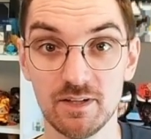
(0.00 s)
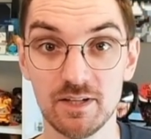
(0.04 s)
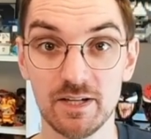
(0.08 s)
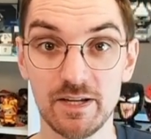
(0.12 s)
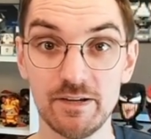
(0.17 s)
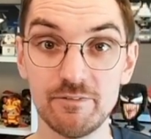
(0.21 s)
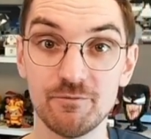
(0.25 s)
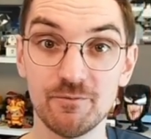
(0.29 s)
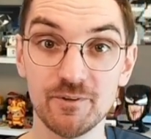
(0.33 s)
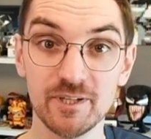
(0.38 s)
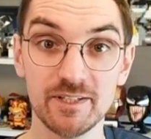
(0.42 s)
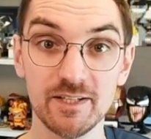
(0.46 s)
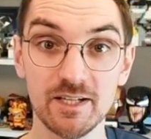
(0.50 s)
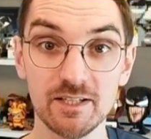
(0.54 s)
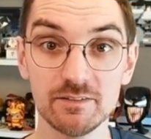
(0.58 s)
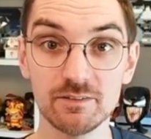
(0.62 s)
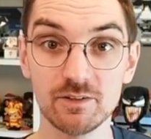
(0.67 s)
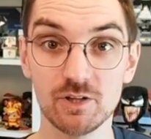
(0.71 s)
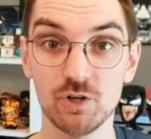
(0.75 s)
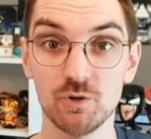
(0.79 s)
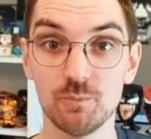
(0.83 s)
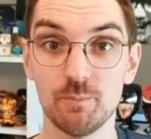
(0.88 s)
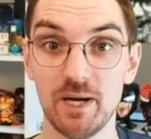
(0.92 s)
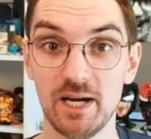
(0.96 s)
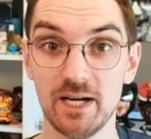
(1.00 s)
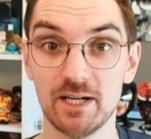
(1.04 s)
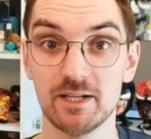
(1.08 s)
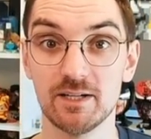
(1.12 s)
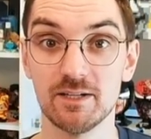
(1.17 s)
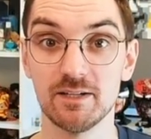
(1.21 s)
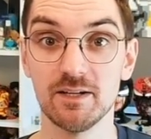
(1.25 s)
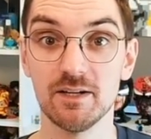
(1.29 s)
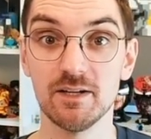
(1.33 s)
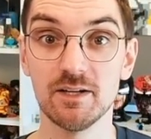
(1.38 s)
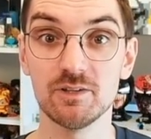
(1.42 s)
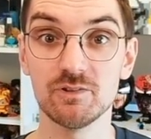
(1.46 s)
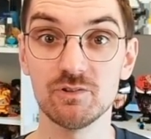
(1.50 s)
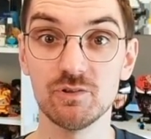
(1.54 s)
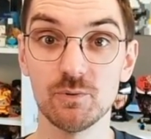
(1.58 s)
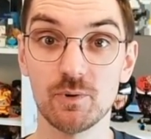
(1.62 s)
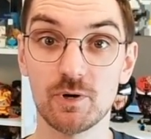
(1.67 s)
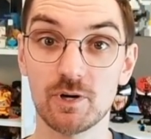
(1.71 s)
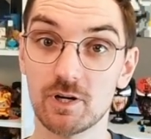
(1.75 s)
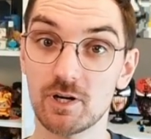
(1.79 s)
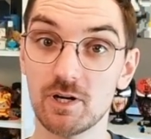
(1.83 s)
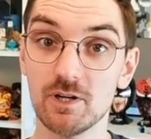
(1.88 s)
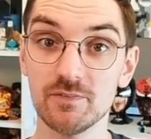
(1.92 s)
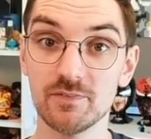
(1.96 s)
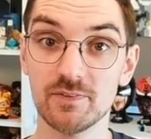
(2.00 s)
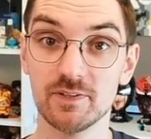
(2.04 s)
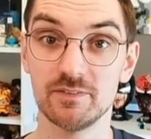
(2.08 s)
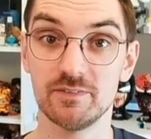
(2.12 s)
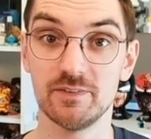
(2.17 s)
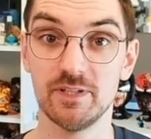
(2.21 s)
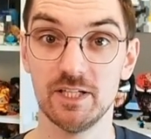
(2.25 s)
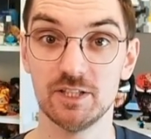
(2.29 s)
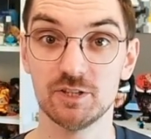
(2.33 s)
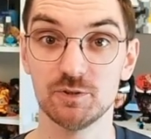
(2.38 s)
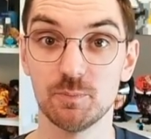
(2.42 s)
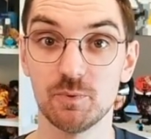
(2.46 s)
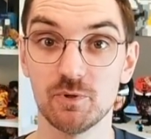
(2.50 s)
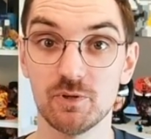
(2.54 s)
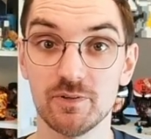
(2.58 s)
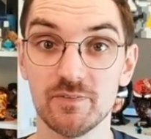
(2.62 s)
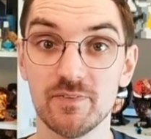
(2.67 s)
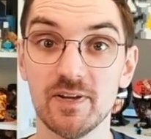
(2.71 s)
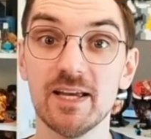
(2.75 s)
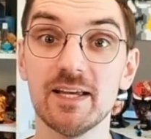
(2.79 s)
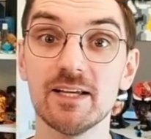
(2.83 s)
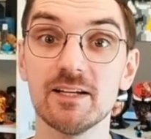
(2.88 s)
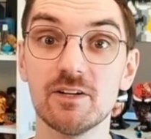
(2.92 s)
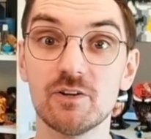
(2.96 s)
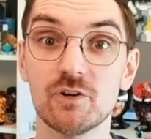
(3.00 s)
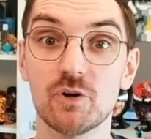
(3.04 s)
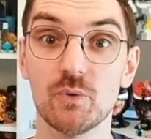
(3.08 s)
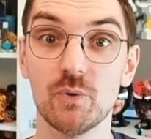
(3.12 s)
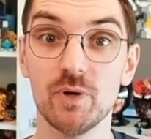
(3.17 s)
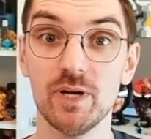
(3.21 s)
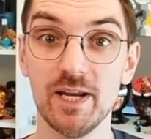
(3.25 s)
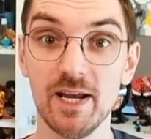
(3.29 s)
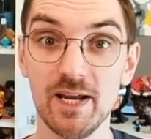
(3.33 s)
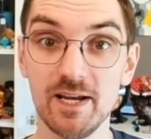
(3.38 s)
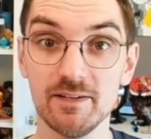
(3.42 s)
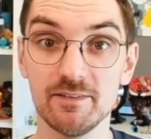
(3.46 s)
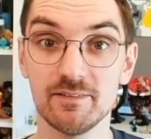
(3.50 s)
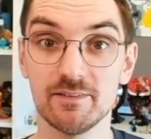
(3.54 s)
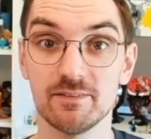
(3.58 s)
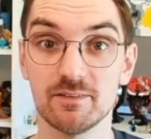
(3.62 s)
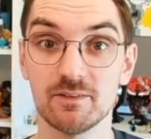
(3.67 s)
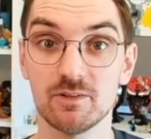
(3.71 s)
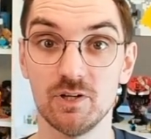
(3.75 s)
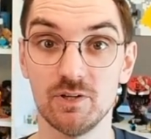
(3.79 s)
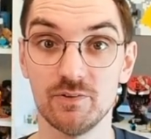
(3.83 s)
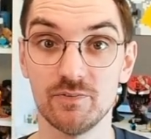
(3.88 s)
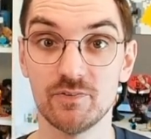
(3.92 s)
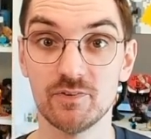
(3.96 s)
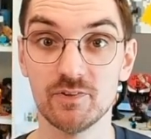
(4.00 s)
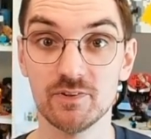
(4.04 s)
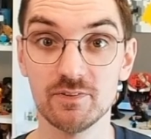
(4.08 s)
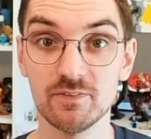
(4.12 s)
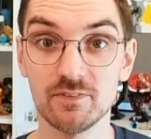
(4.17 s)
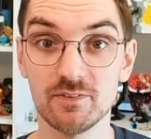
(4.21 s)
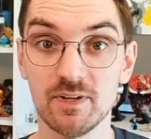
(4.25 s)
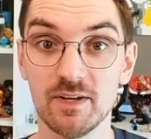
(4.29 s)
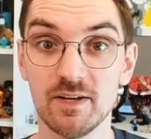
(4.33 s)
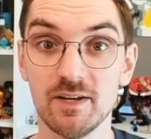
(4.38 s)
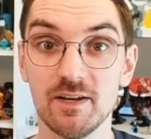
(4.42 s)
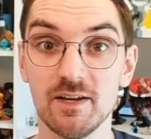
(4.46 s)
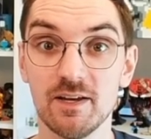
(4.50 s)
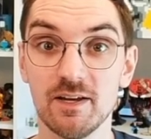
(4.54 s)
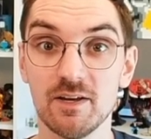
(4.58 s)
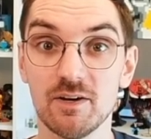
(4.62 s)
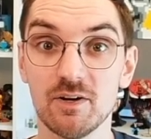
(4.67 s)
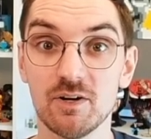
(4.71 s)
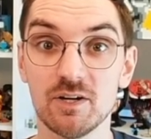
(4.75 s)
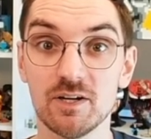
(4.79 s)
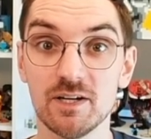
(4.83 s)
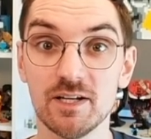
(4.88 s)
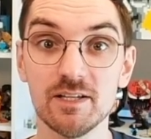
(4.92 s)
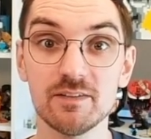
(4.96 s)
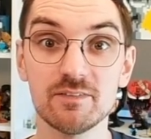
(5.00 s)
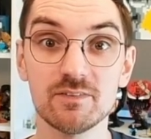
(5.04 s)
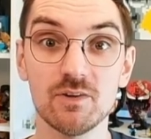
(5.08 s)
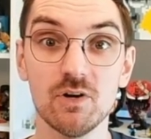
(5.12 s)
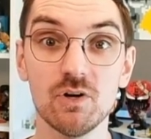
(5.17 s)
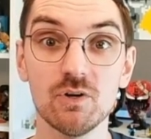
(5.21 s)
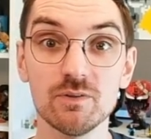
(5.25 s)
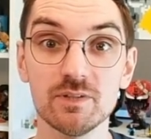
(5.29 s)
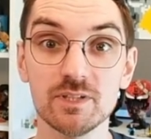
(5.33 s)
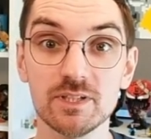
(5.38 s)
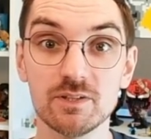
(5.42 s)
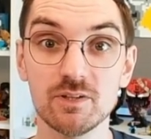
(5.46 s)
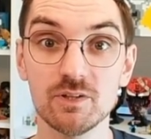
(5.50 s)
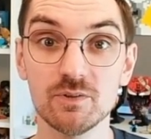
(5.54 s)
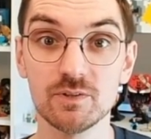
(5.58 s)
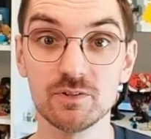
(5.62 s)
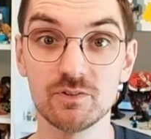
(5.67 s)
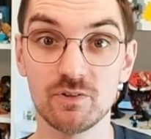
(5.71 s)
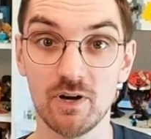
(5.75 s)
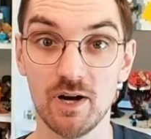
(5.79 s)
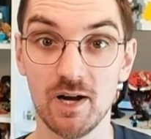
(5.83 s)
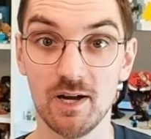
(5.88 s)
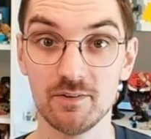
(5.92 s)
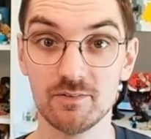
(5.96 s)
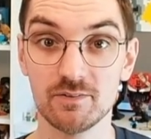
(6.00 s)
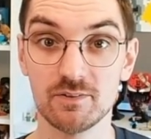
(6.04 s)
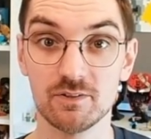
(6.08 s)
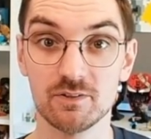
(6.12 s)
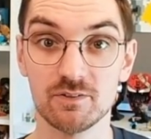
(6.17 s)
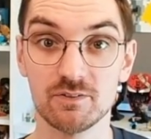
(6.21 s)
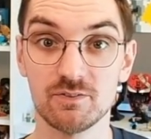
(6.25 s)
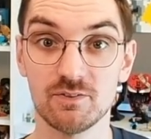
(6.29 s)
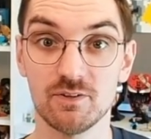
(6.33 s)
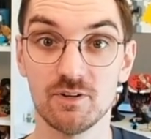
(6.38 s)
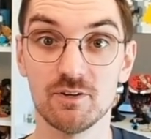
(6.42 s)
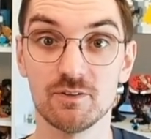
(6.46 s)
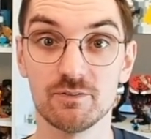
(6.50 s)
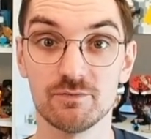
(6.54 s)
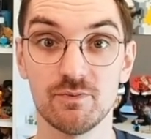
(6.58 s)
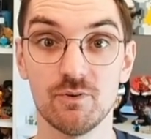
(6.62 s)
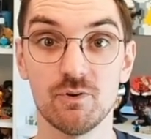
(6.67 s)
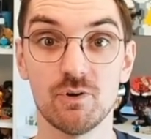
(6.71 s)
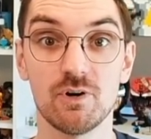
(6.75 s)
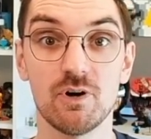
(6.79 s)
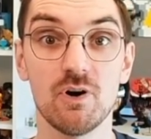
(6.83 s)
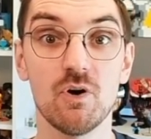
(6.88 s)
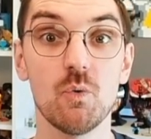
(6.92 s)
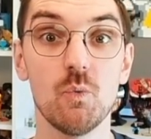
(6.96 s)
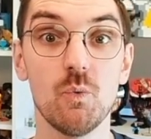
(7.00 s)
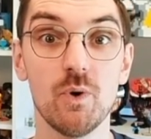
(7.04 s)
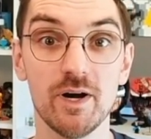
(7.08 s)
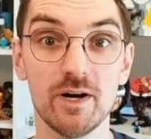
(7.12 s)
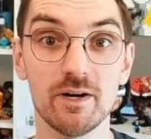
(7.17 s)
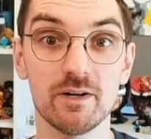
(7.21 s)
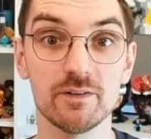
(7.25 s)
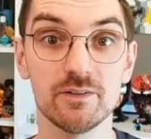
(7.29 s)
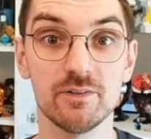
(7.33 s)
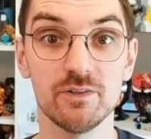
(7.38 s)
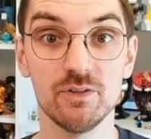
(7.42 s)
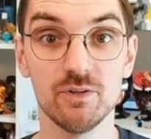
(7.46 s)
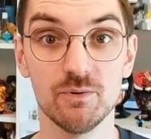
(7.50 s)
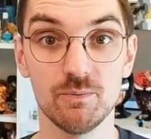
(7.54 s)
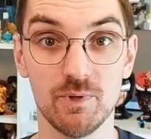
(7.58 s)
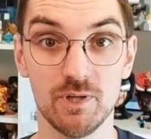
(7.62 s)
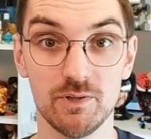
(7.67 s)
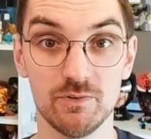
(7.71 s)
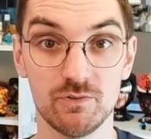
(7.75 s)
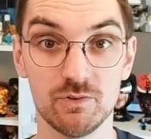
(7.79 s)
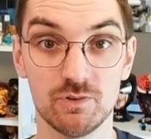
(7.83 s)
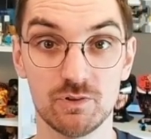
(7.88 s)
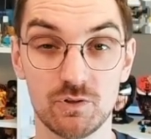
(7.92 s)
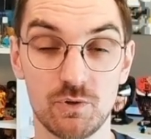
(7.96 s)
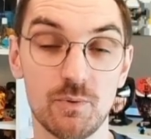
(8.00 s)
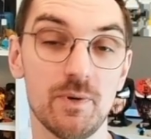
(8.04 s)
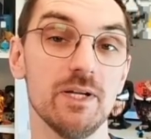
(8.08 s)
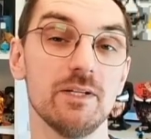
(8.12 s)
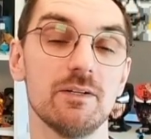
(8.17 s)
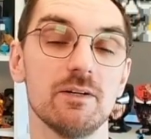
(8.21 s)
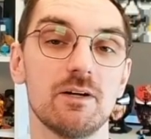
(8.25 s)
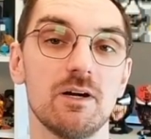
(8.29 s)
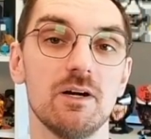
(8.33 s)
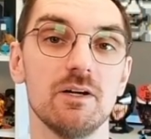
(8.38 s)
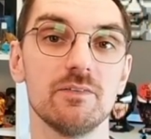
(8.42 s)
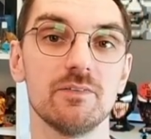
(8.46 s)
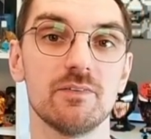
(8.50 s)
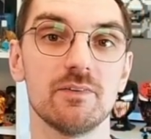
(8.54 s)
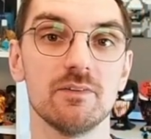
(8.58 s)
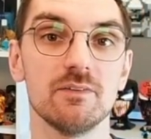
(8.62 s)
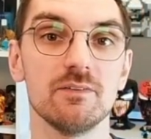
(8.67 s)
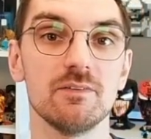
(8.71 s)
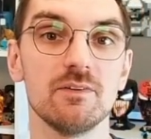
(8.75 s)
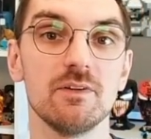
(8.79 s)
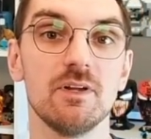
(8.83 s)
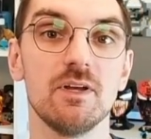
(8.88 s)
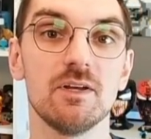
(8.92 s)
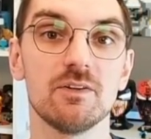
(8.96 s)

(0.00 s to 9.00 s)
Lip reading: if we then go back to our content dashboard and create content, it's only going to ask us for where do you want to create the content.